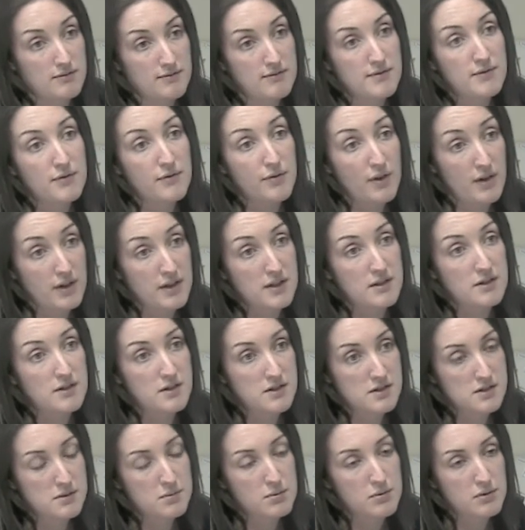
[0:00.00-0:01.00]
find the
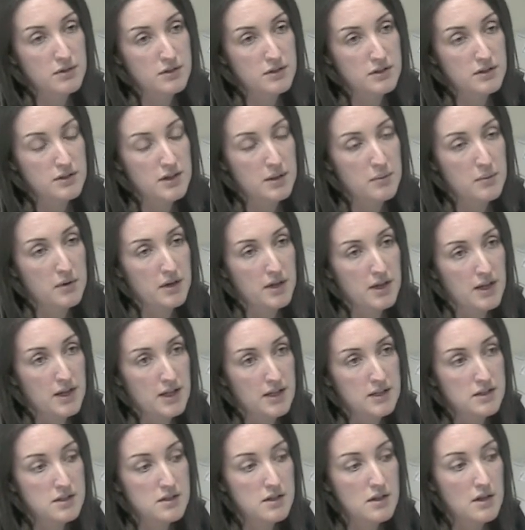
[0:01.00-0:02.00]
support that they might
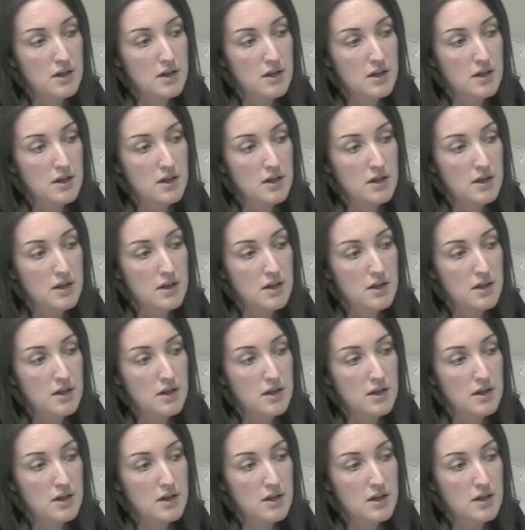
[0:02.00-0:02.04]
need.